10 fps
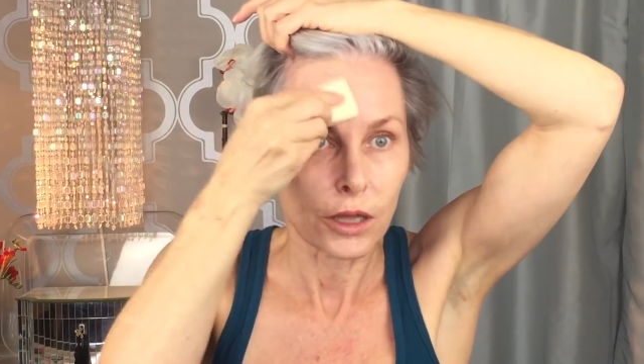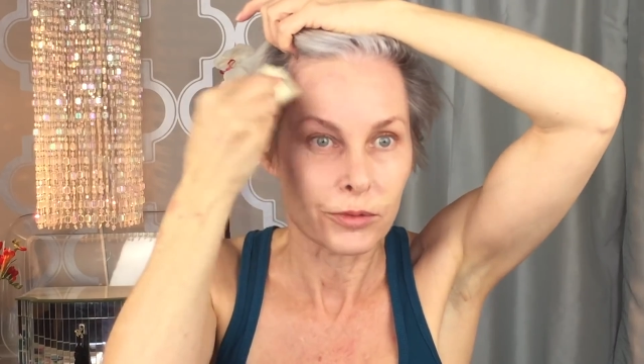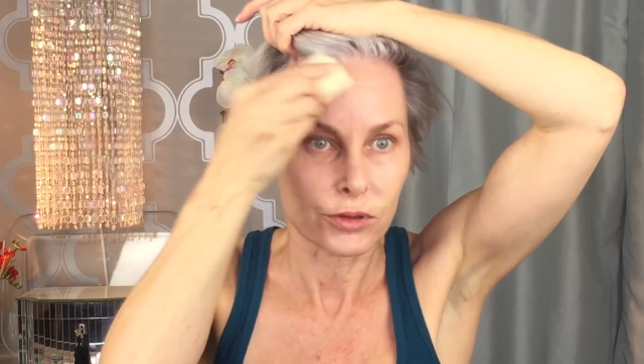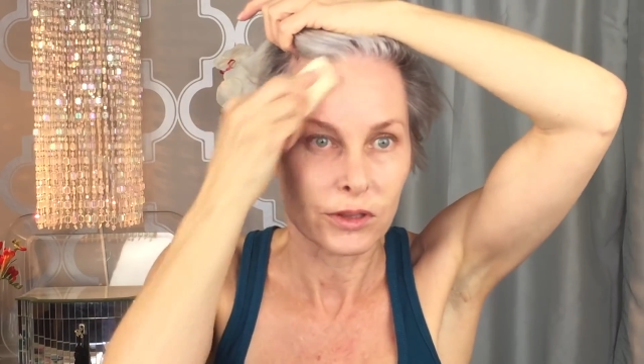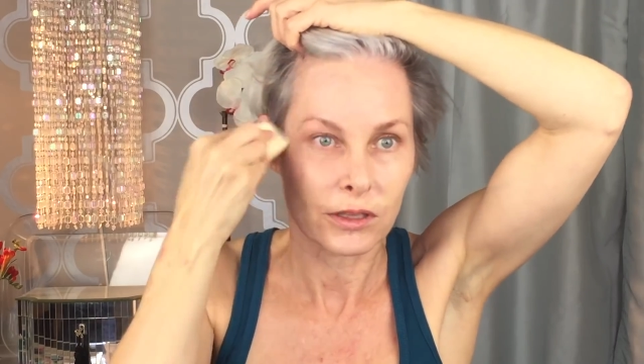
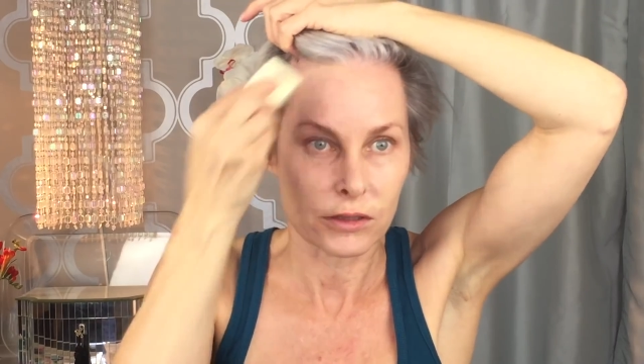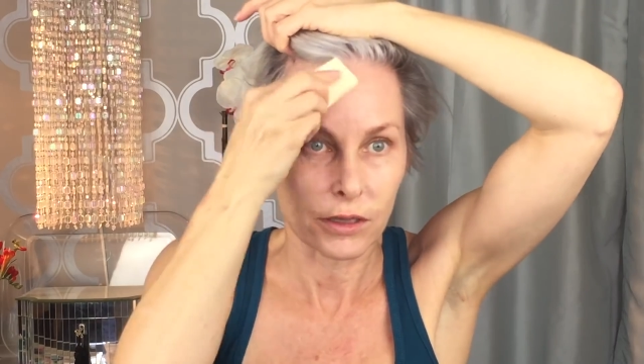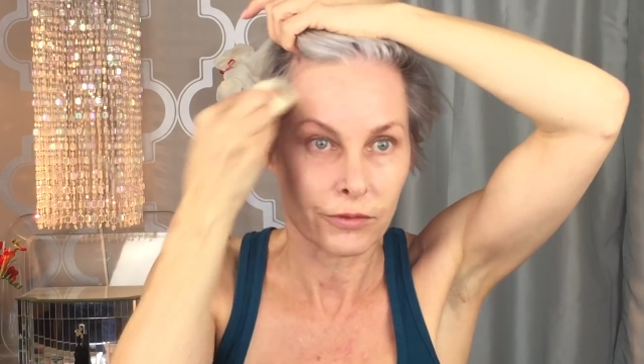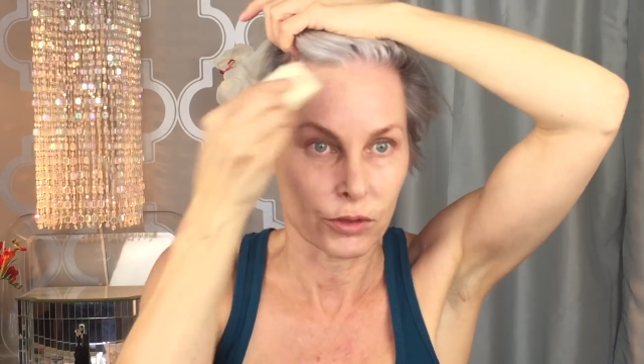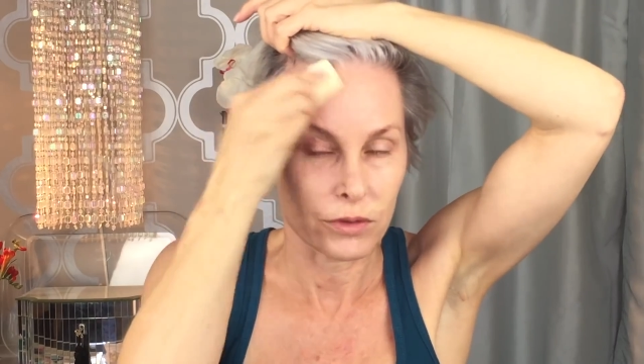Helps you see
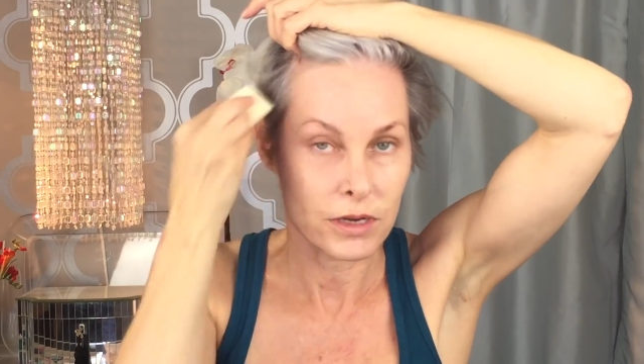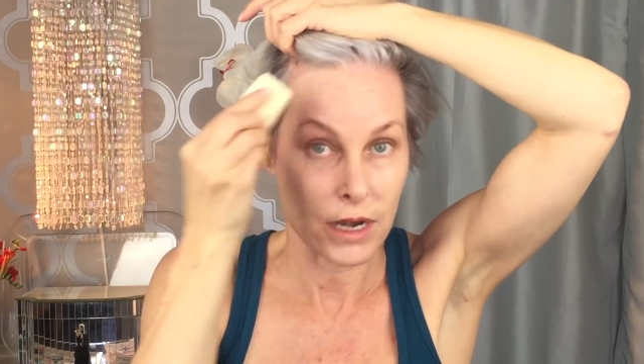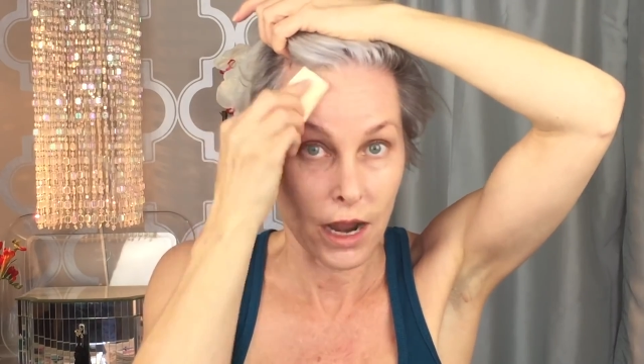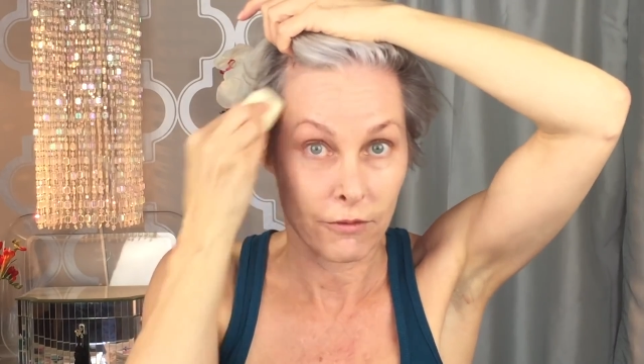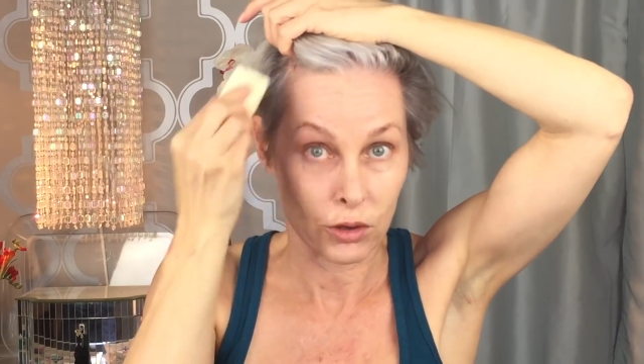stuff you
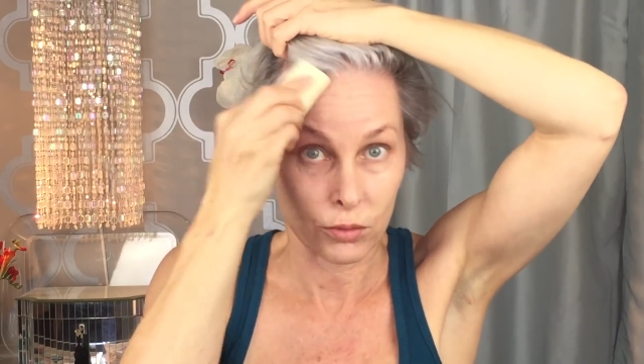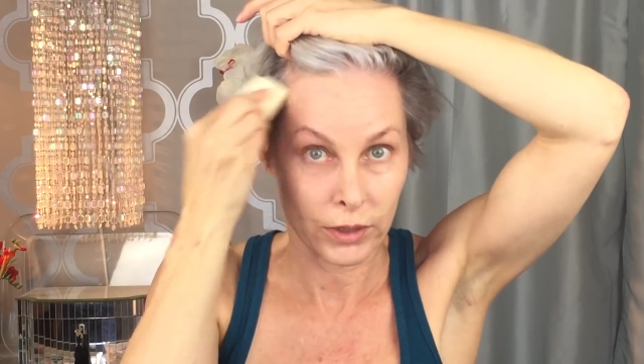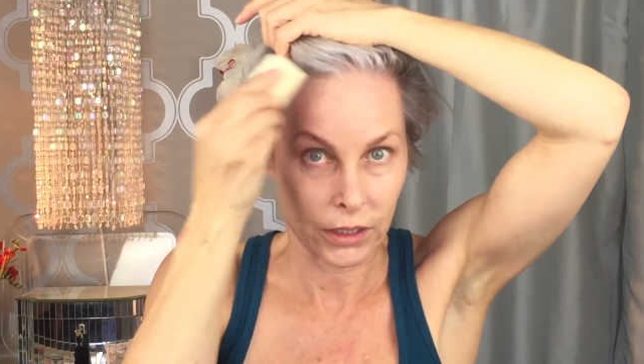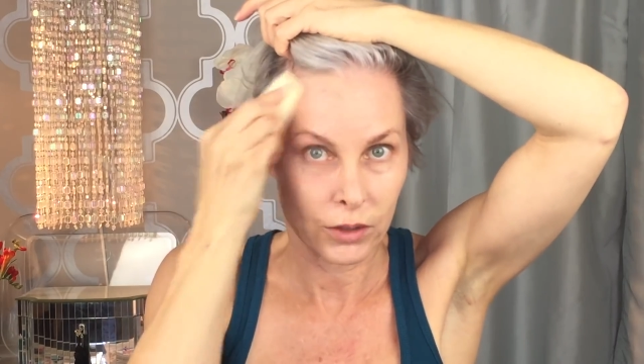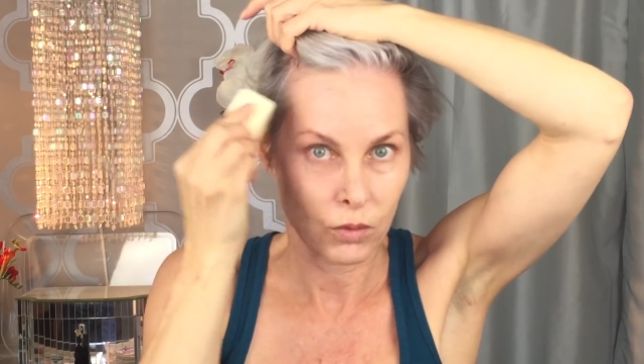never
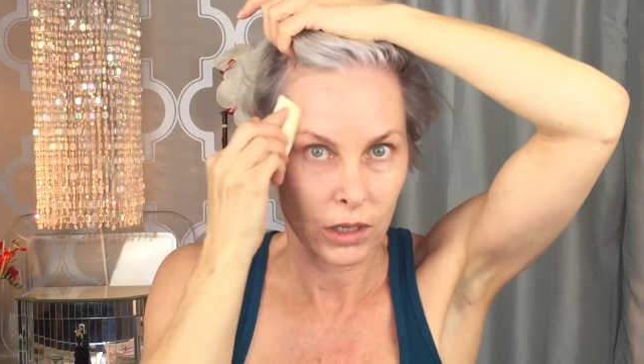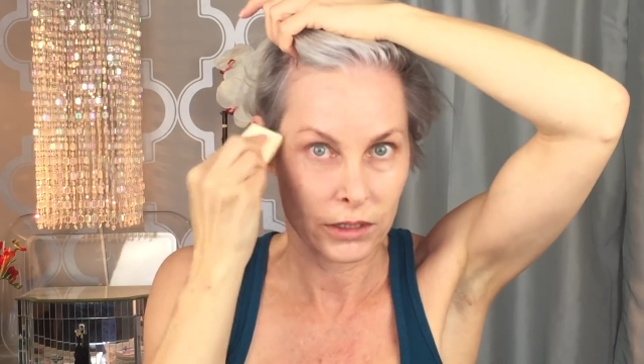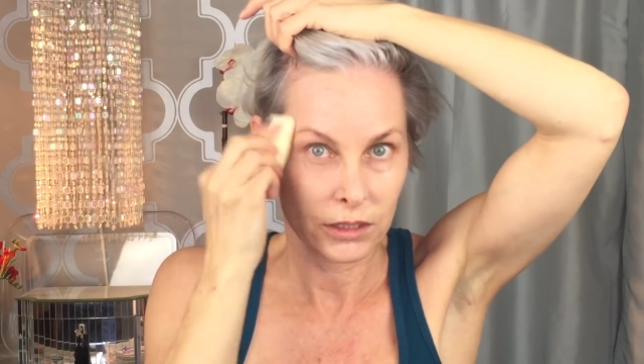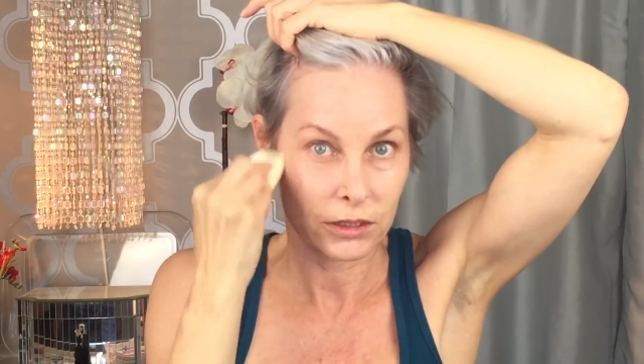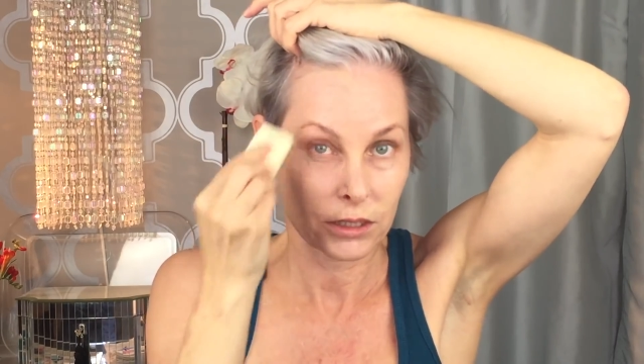really
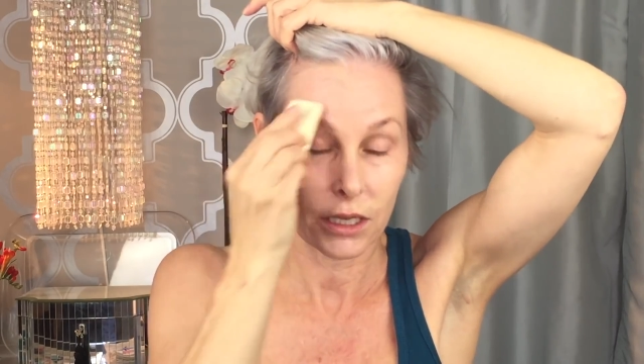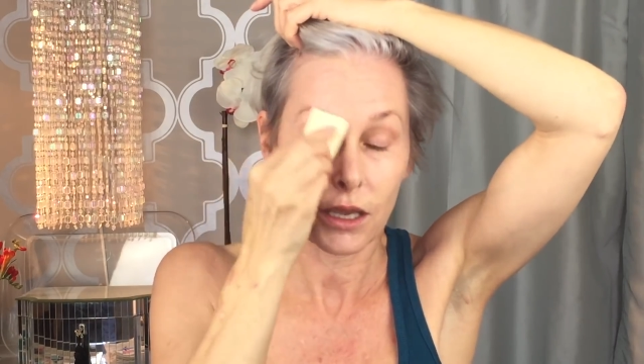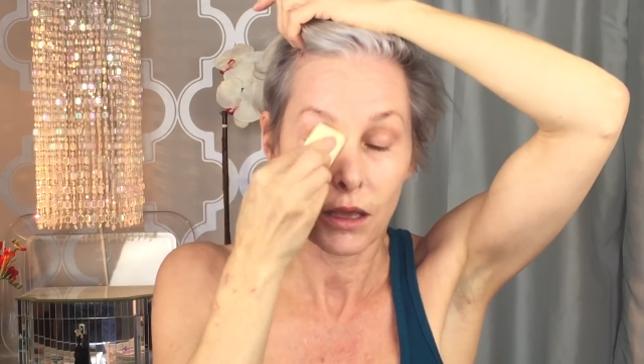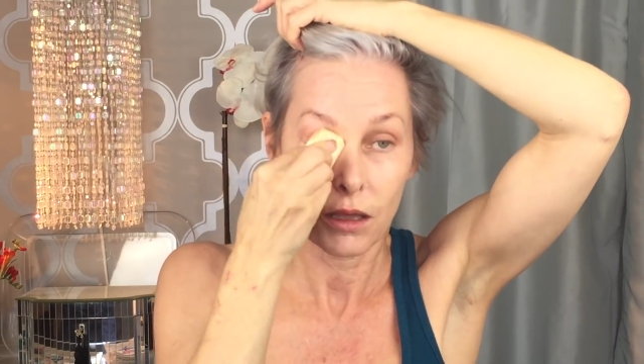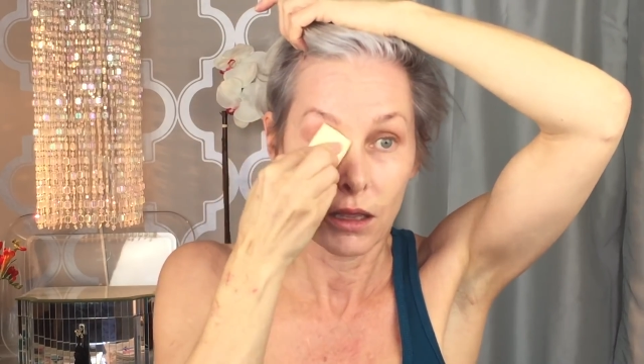wanted to
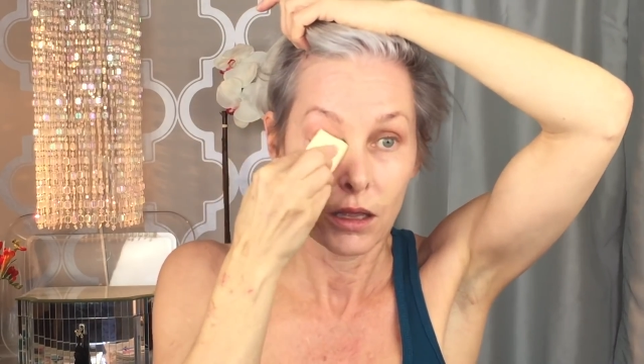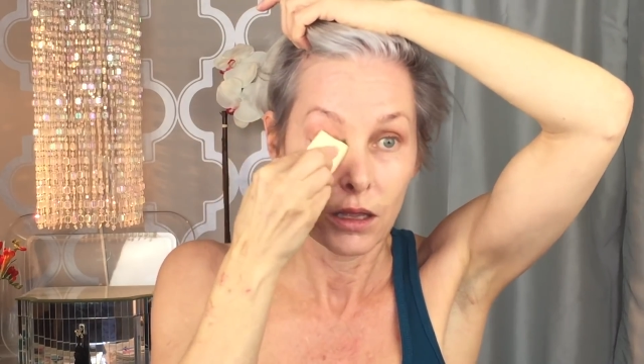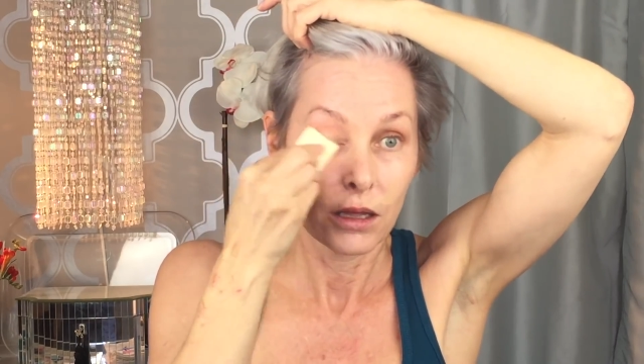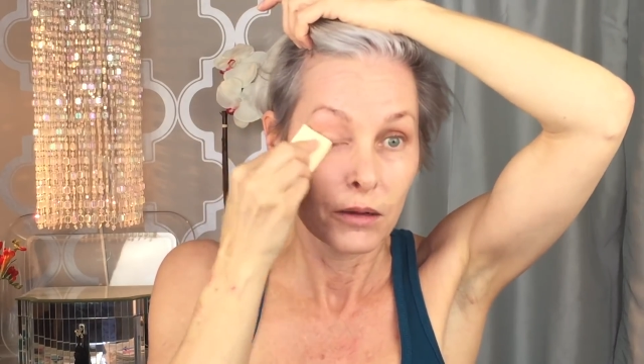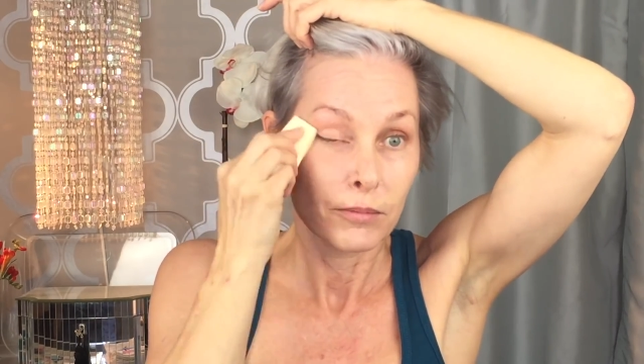see,
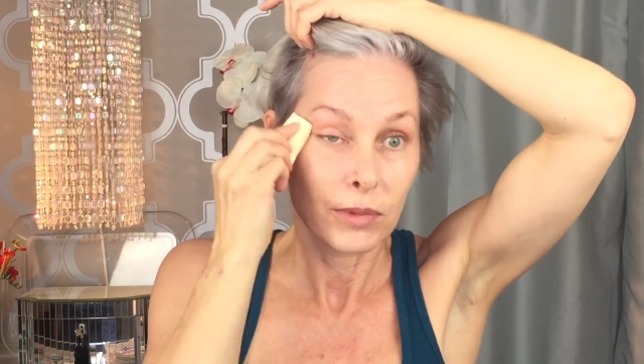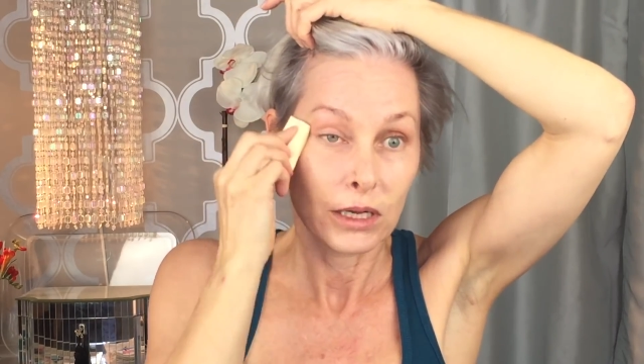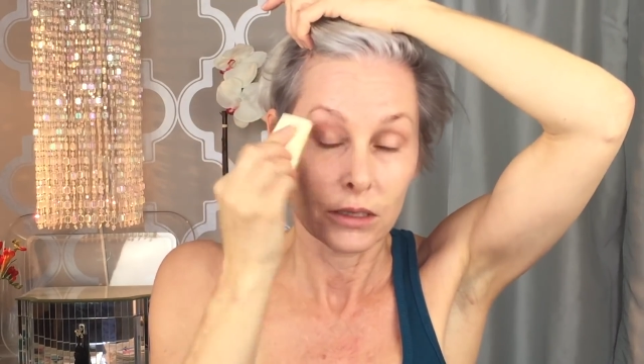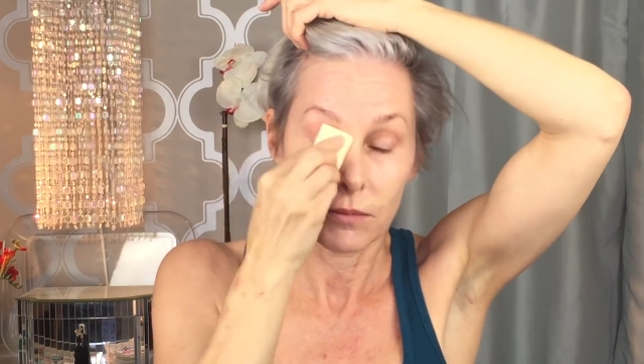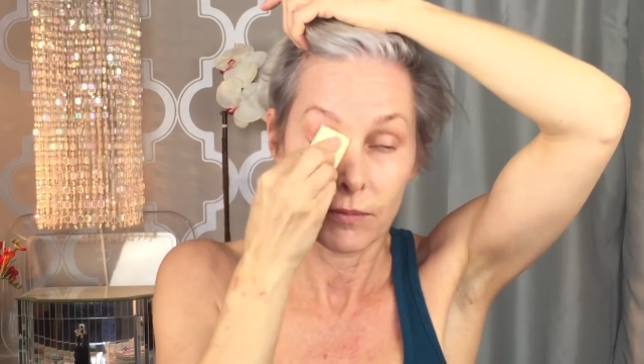
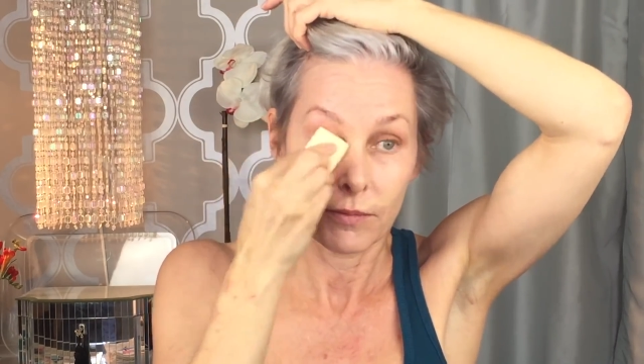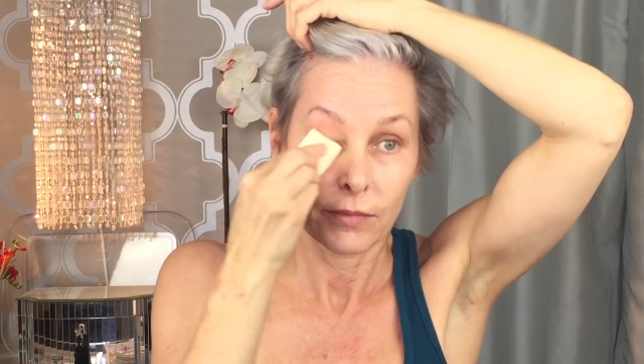but